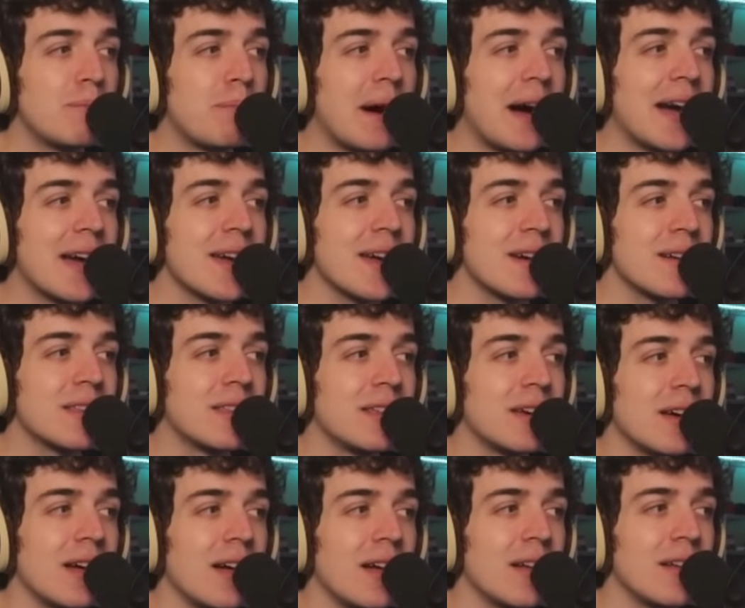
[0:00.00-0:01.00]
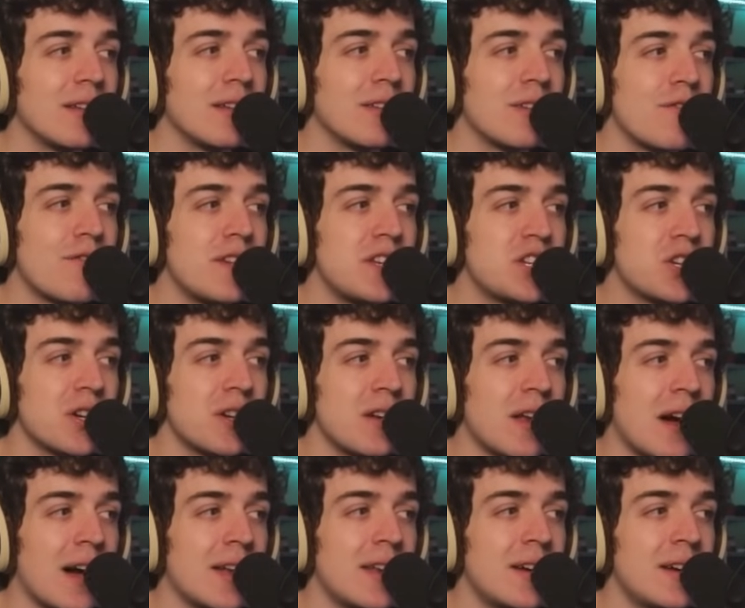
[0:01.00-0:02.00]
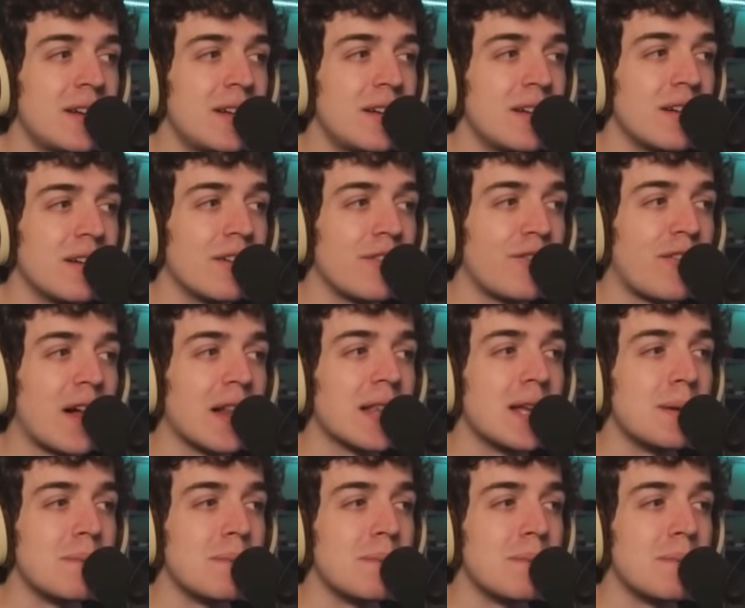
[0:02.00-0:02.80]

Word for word: by the Vijanana Fala